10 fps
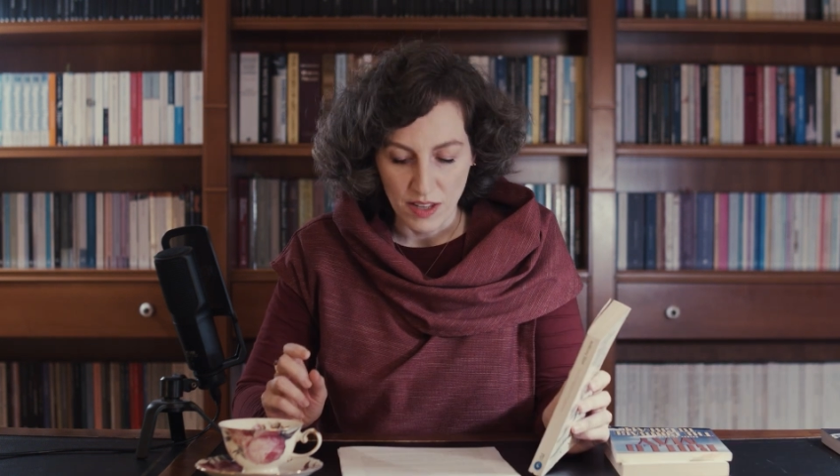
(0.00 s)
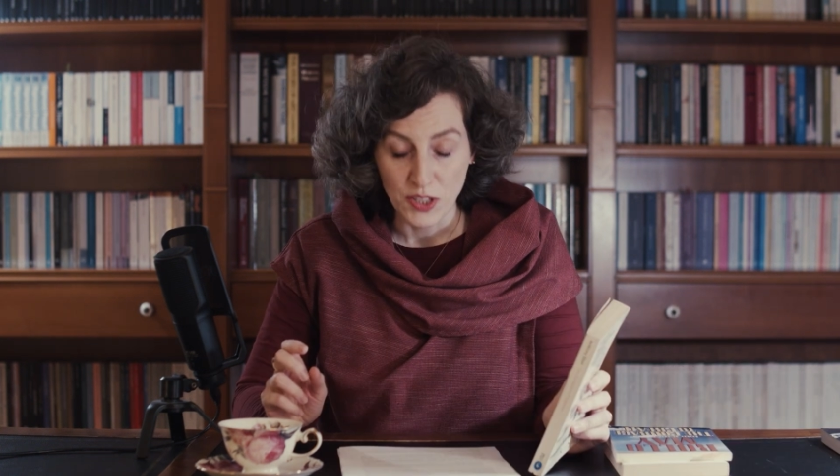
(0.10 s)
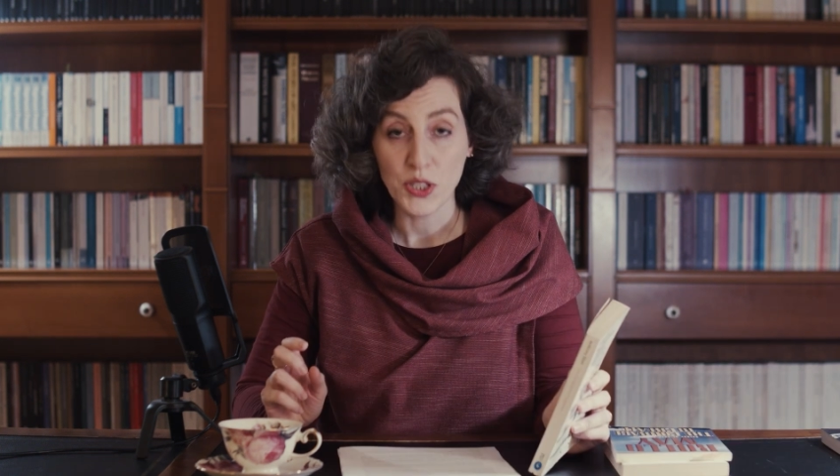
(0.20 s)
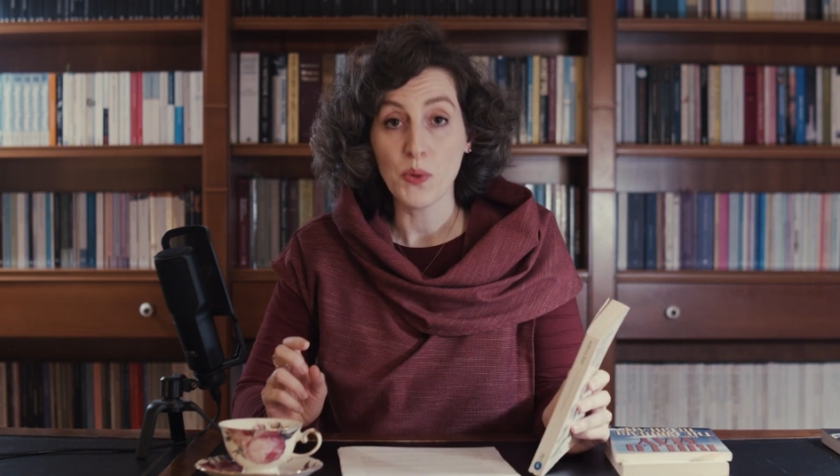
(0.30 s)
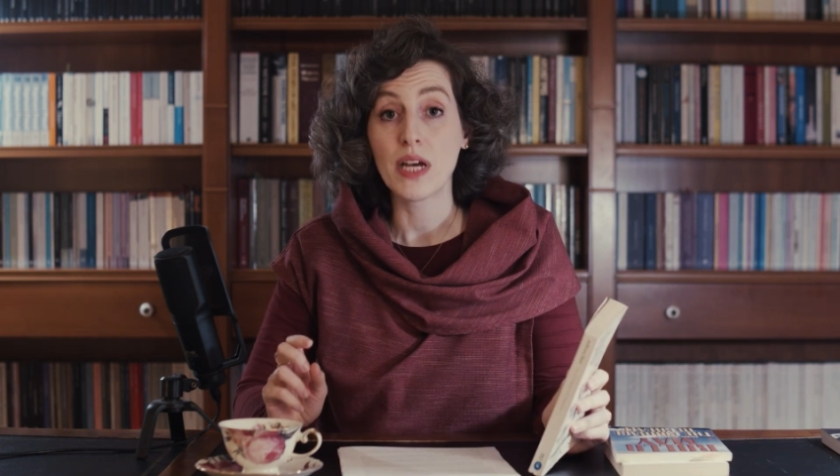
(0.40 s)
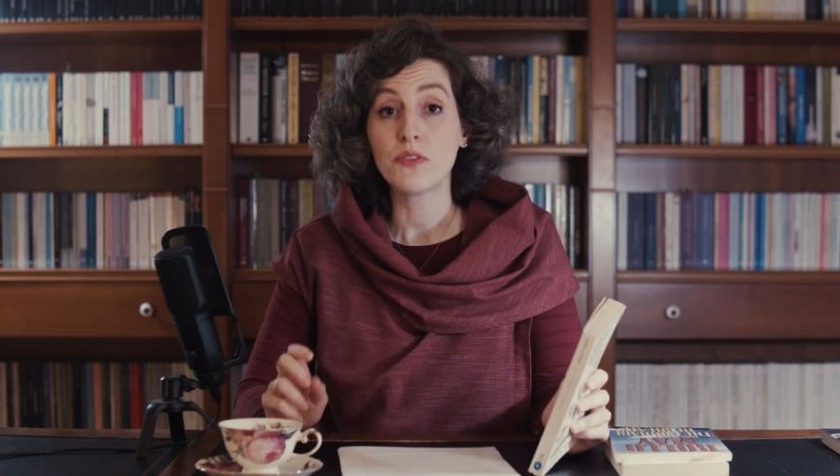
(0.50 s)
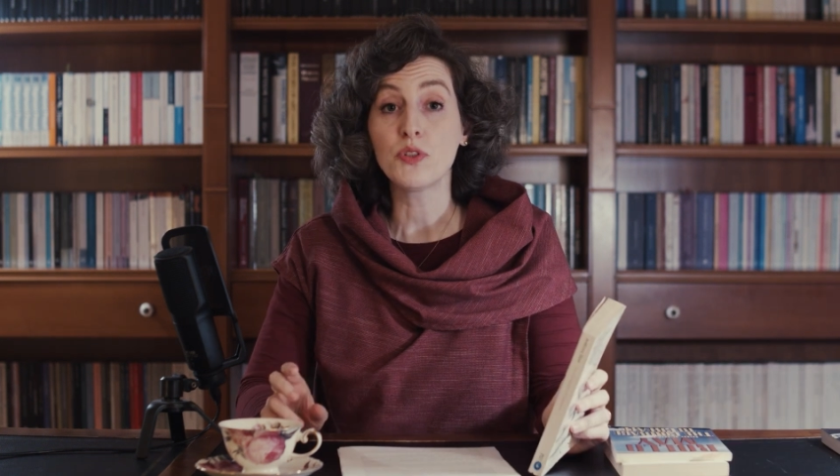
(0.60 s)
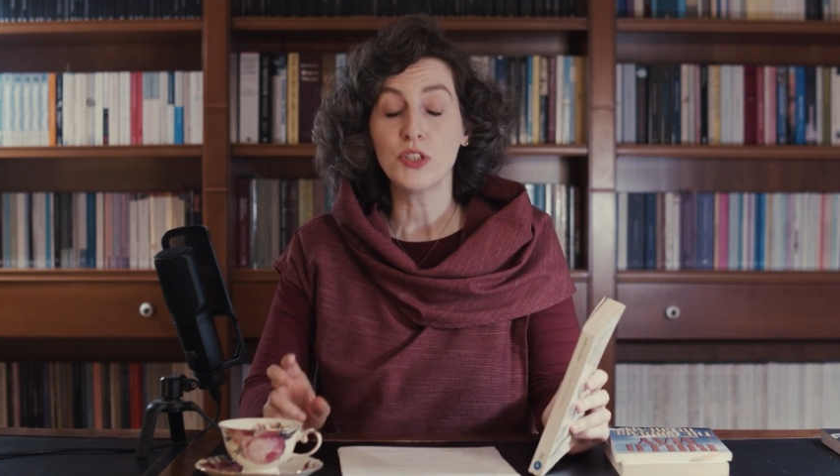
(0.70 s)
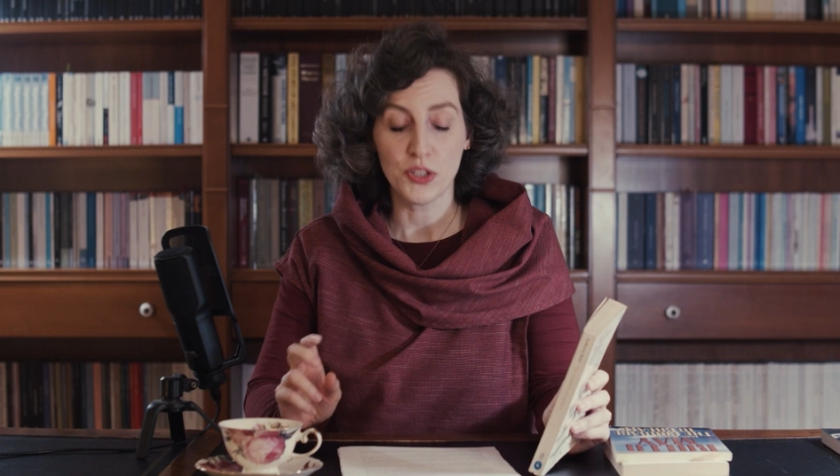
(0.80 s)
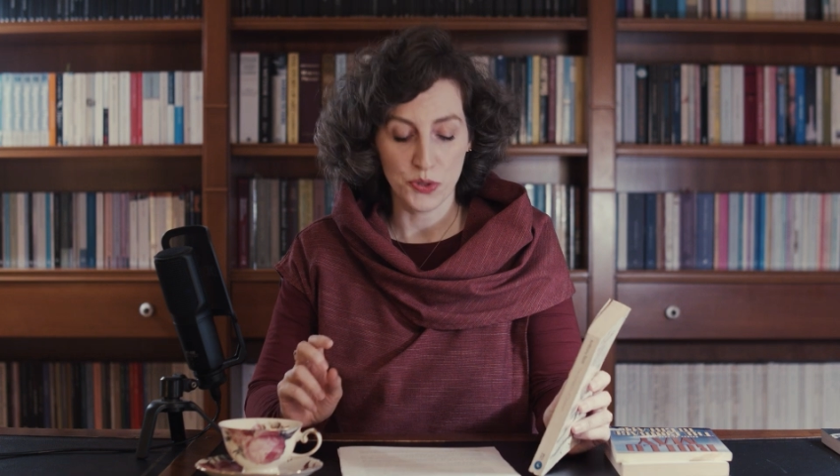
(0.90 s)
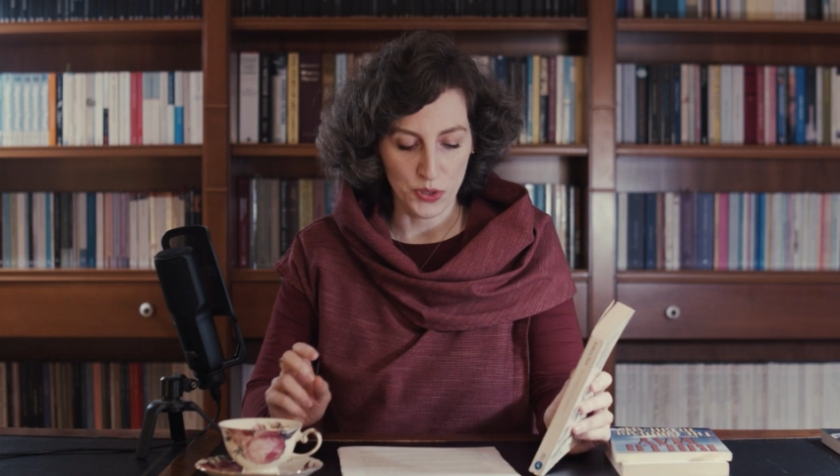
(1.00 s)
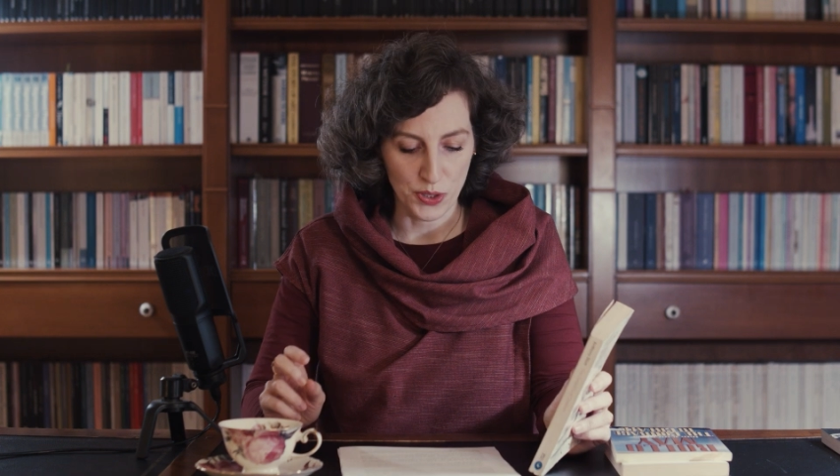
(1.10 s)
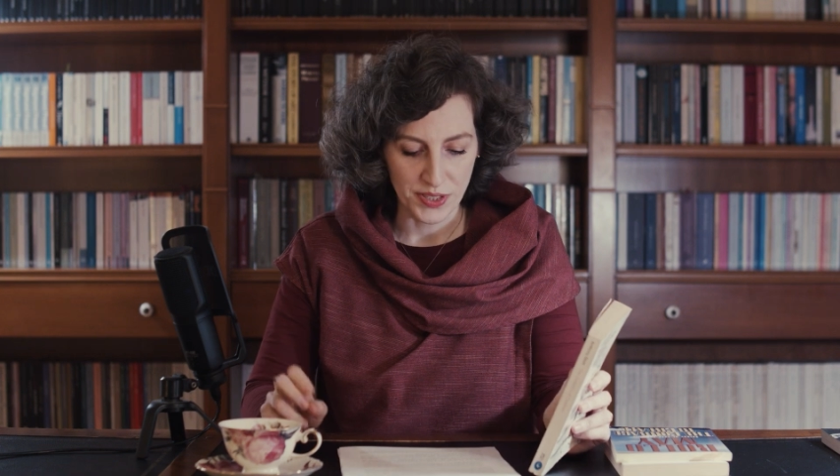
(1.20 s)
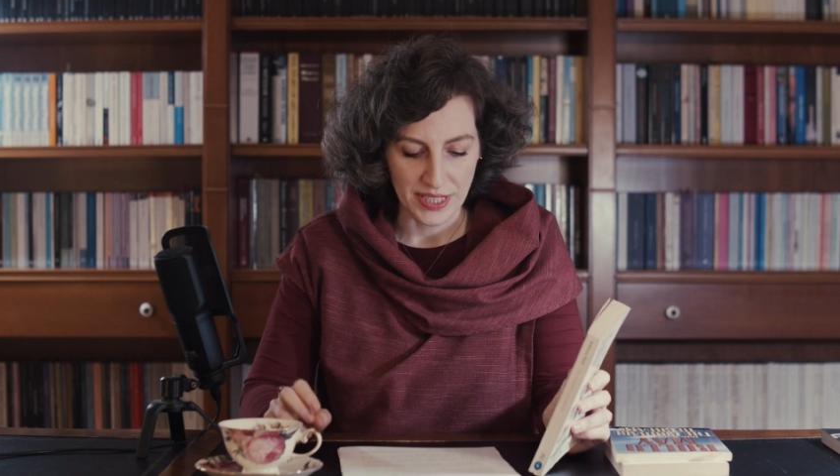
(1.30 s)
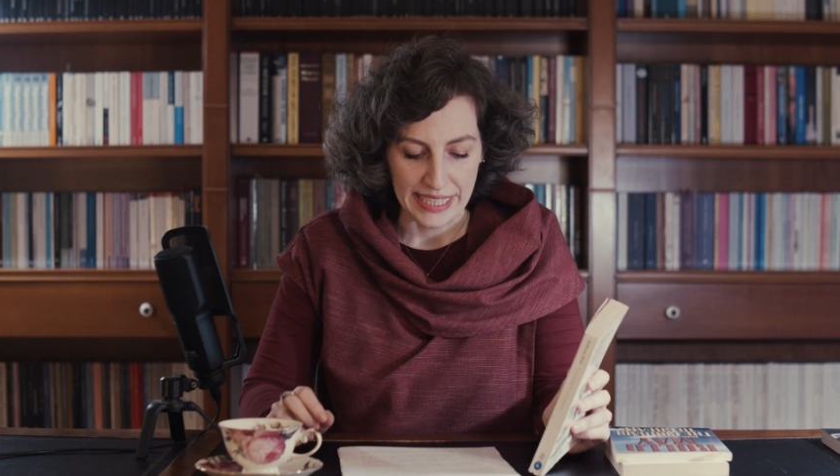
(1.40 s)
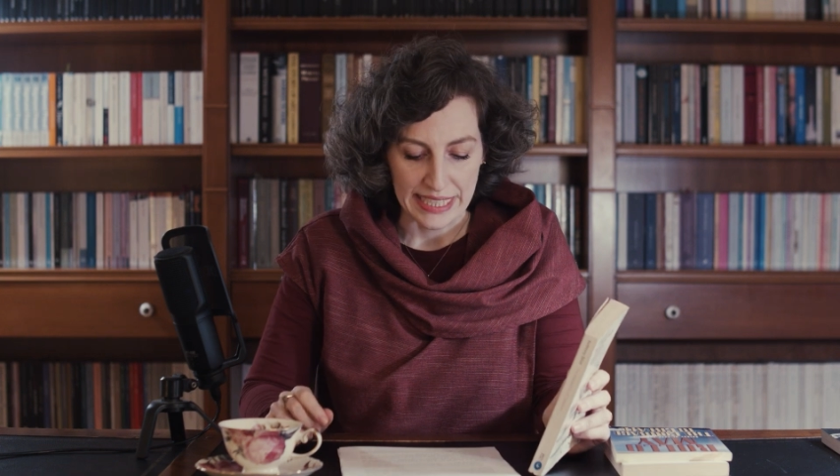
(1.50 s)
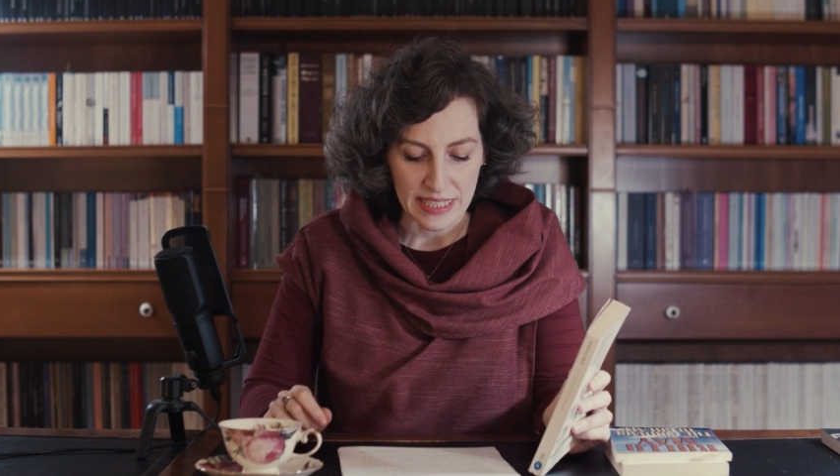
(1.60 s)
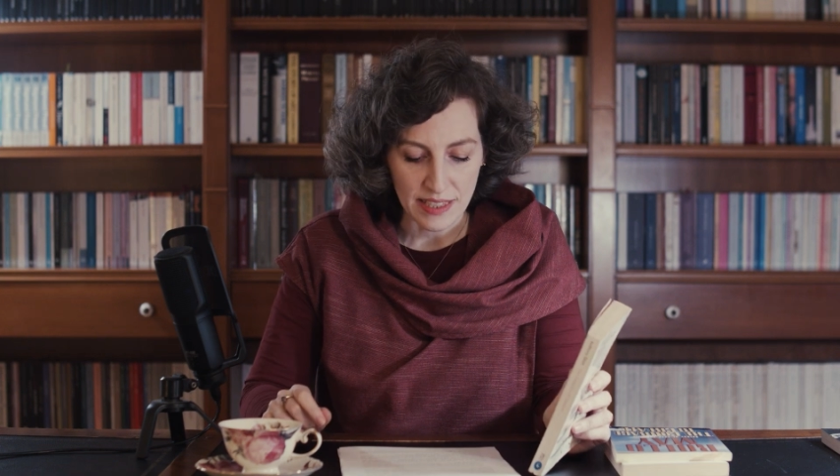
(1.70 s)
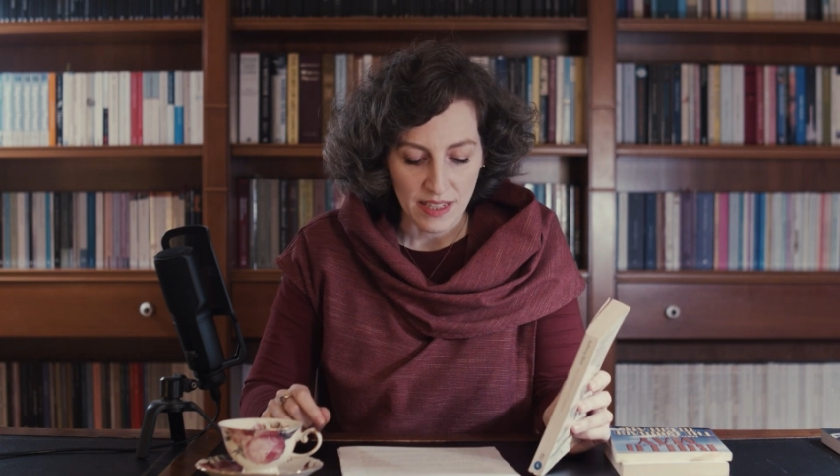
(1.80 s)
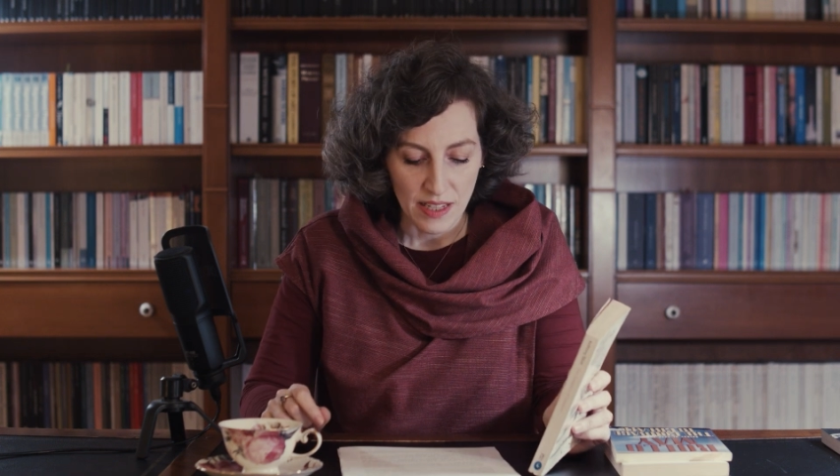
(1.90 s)
So Anthony Storr
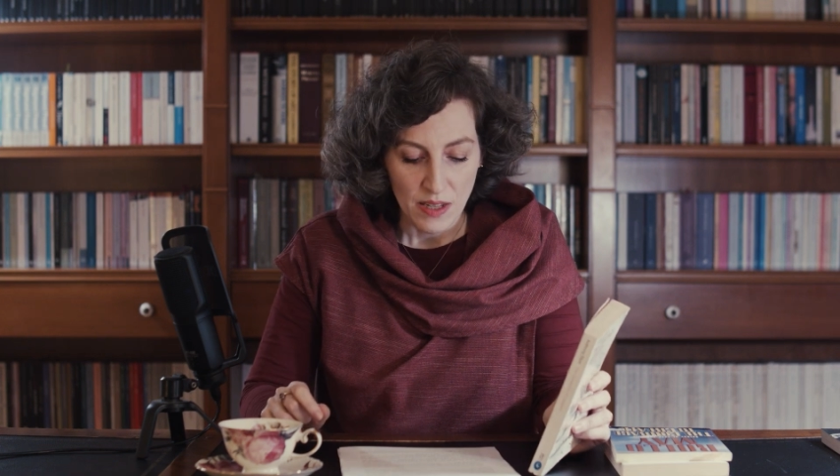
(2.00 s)
says,